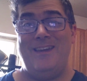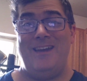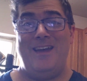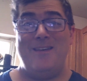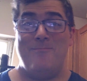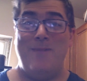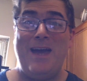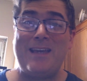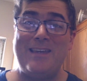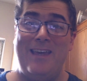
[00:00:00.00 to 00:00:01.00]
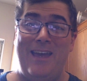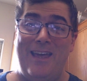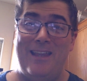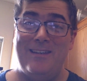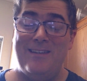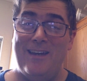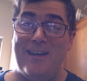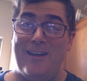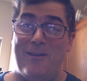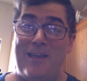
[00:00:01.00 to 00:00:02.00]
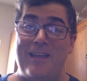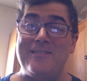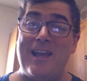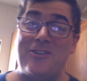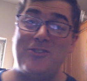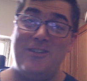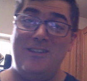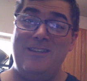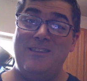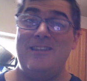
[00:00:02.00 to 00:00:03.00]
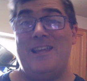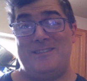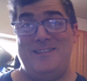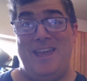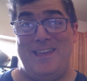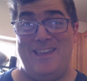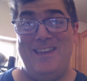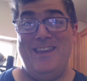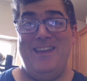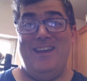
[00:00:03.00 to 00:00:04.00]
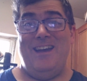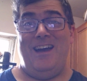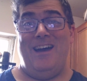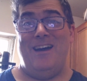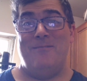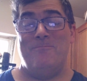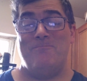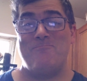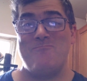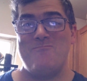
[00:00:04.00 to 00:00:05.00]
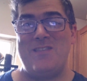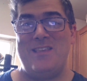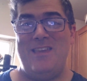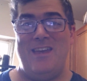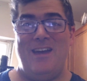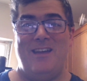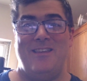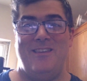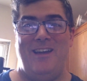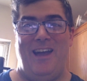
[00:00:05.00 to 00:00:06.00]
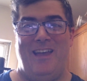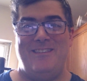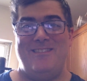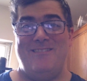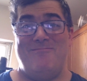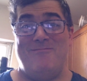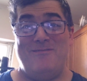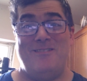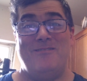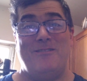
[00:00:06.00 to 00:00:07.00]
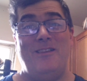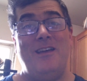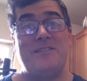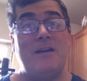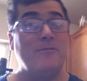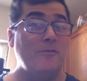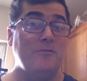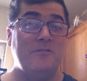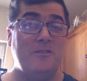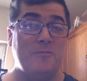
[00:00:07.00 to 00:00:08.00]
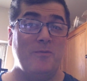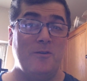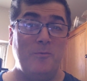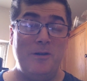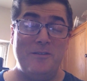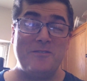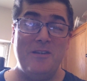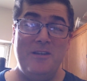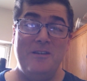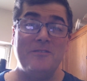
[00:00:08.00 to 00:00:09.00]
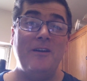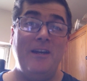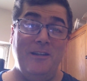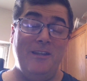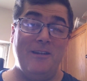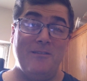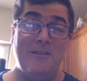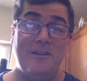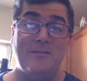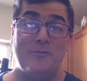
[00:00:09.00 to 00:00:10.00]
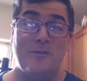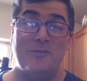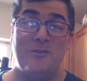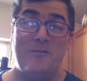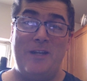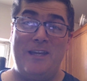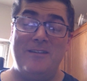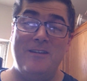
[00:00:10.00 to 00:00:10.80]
I am back, and it's actually the next day. Yeah, I didn't realize how frozen this bird was, so I had to let it defrost overnight.